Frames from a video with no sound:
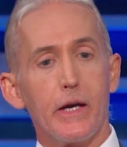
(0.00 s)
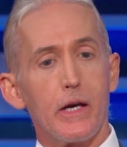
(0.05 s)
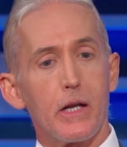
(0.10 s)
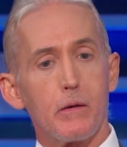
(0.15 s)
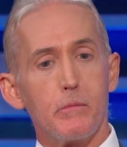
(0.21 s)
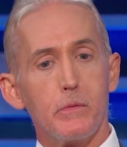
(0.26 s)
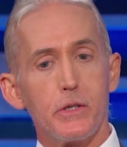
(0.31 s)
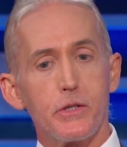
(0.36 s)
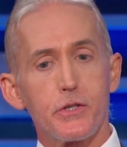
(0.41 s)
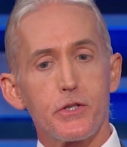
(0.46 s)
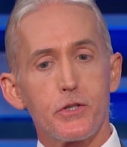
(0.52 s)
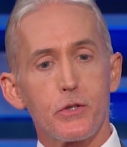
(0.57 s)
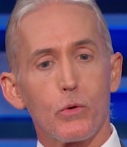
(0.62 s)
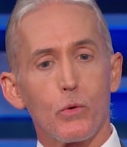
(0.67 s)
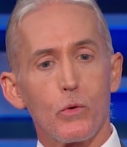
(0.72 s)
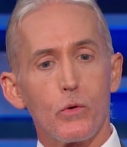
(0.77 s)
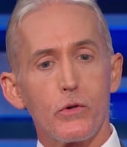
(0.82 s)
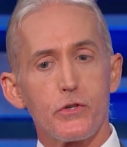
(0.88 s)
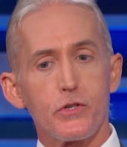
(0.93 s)
animus
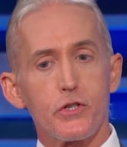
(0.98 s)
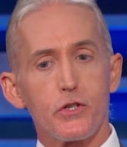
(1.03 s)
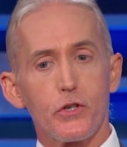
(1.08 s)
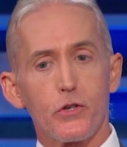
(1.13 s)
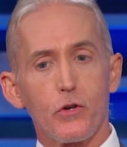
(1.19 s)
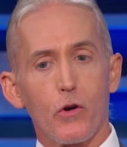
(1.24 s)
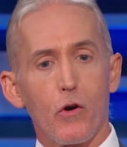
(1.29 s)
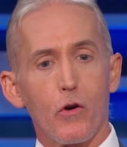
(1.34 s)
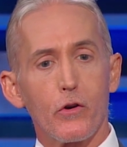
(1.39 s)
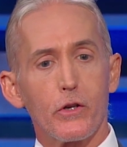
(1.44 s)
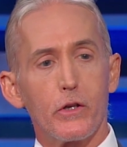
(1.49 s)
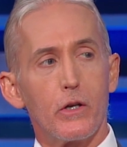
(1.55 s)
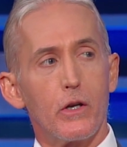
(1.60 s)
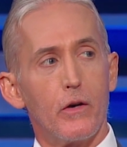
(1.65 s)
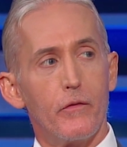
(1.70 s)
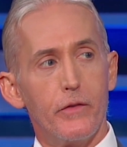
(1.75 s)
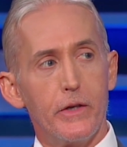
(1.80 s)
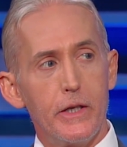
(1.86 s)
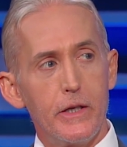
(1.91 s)
towards the
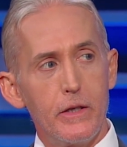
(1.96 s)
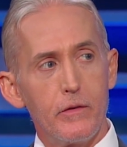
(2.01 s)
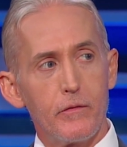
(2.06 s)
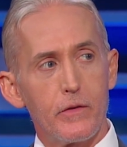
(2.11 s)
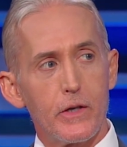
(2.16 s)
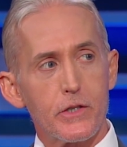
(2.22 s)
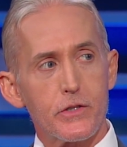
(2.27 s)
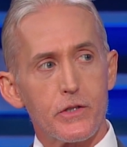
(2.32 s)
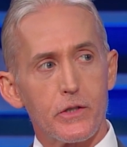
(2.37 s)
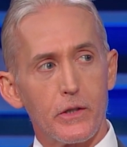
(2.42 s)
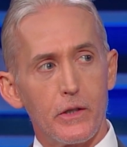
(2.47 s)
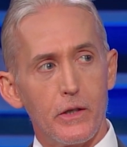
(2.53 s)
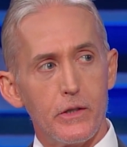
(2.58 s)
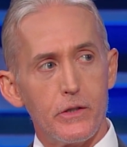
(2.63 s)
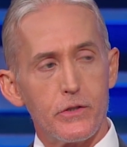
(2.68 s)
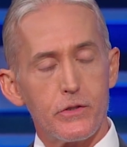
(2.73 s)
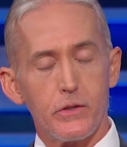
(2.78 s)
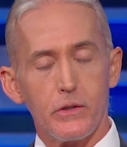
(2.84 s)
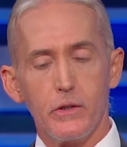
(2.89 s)
target of any
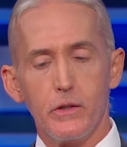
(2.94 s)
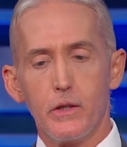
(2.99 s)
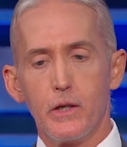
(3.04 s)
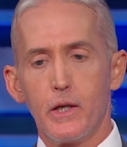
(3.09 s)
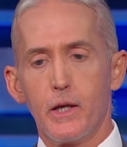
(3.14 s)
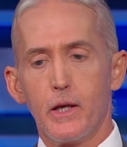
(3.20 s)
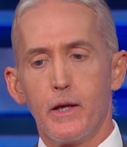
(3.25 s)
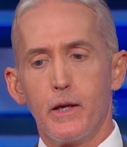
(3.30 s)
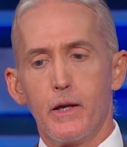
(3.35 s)
investigation.